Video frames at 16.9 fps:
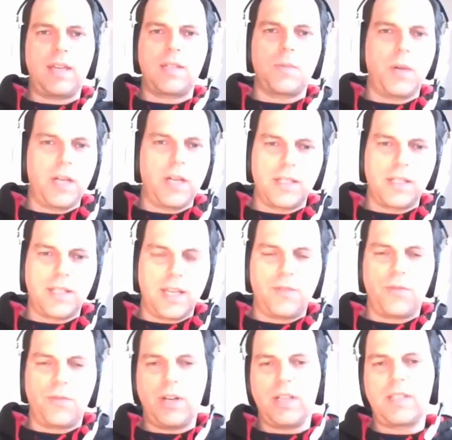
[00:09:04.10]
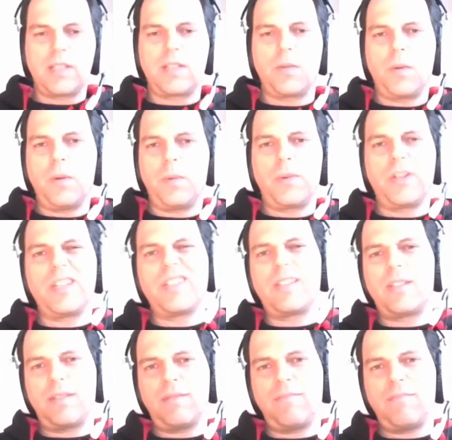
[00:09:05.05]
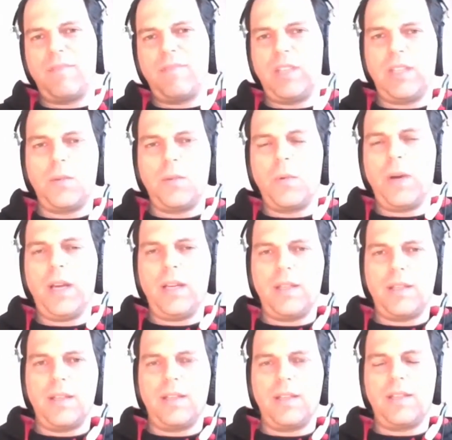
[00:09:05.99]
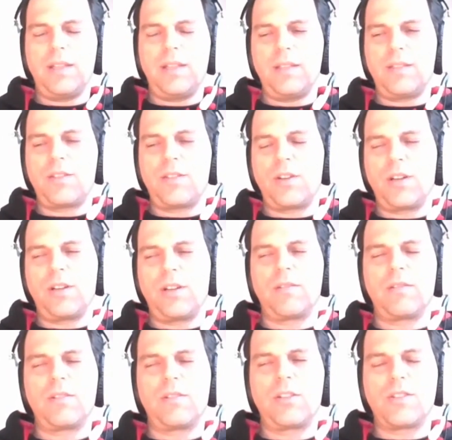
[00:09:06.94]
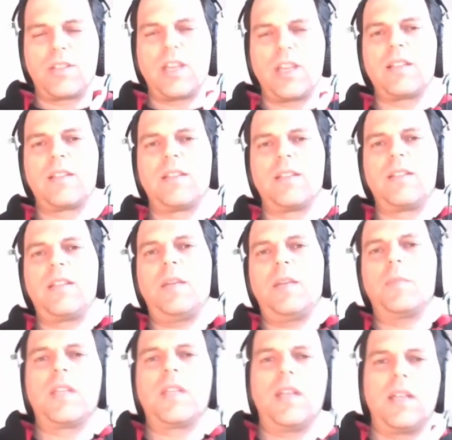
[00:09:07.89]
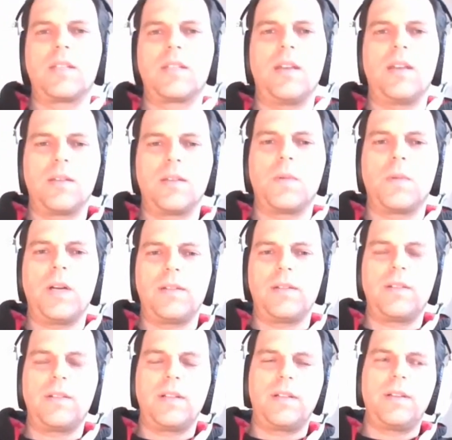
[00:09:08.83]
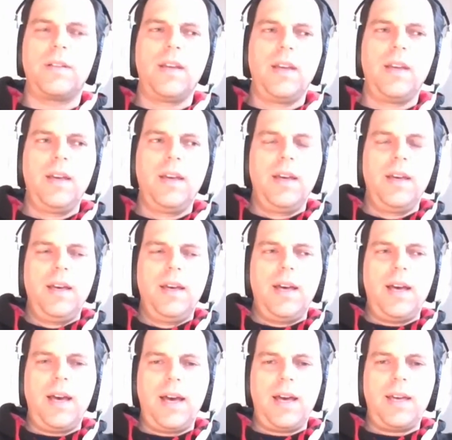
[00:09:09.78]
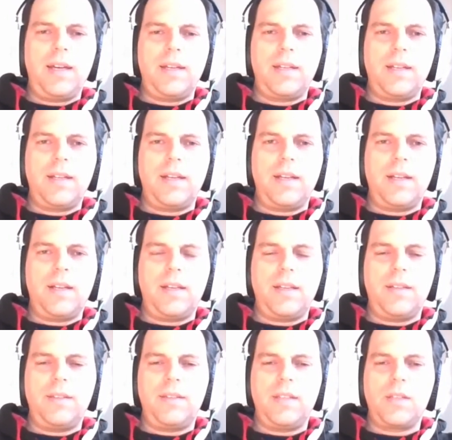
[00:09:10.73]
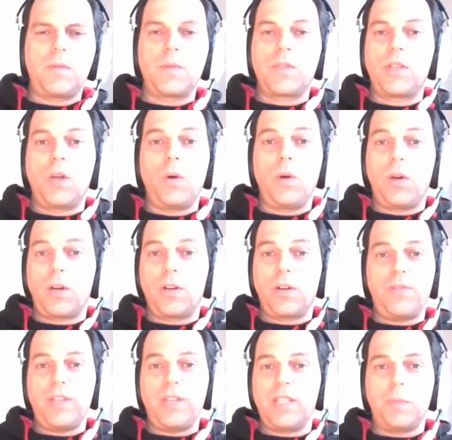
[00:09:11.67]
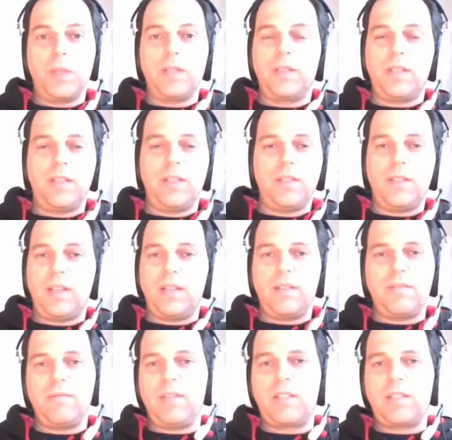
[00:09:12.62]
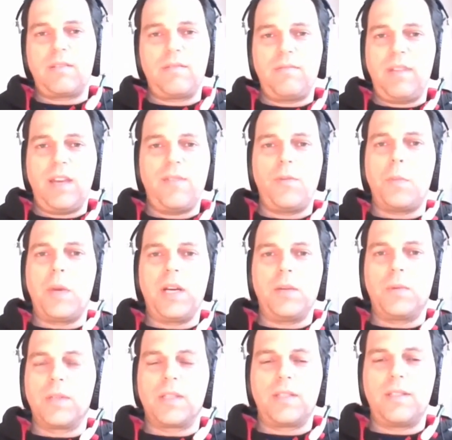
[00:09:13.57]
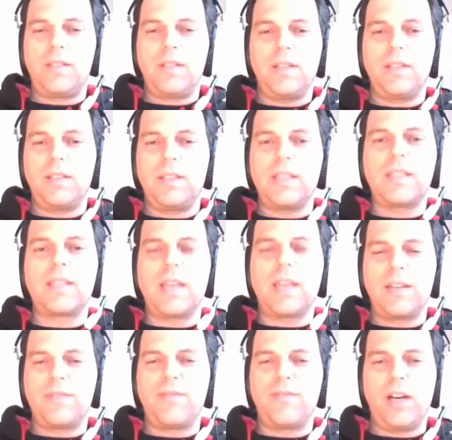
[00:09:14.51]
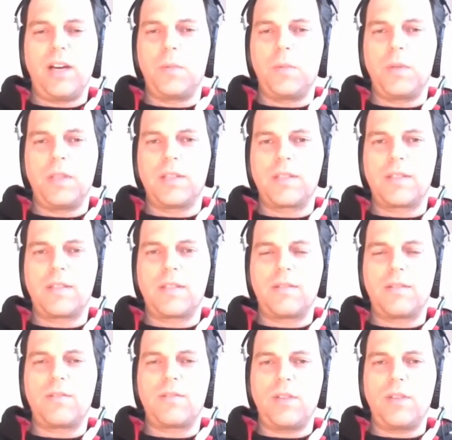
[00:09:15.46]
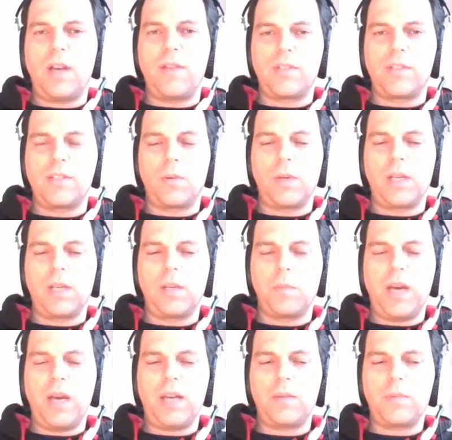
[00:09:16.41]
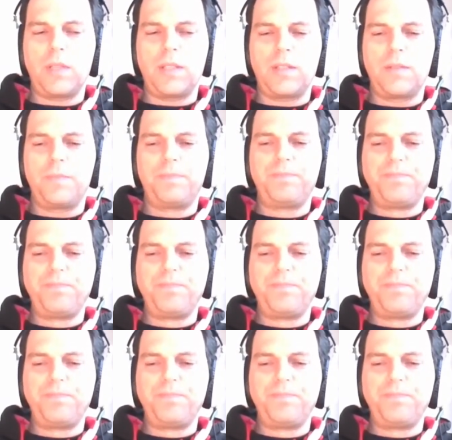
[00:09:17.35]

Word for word: X, Y, and Z for us? So we were in, in a way an, an internal consultant team as as well and uh, this was no longer feasible the, the, that everybody was uh, dissatisfied with us having so little bandwidth